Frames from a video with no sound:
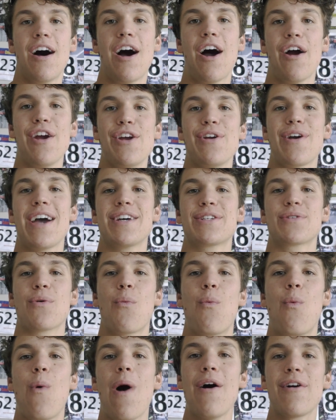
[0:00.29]
All right, you guys,
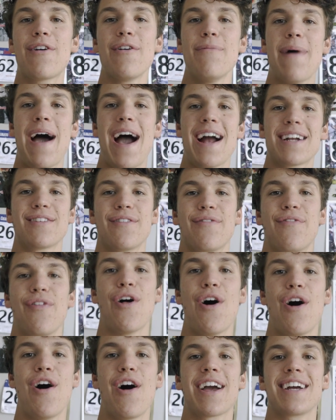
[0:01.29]
welcome back to the
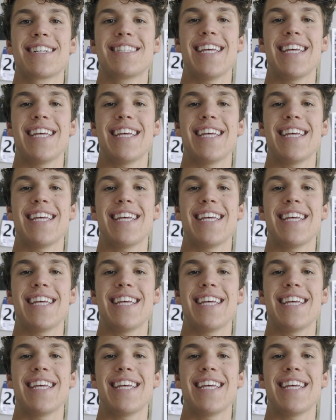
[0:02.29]
vlog.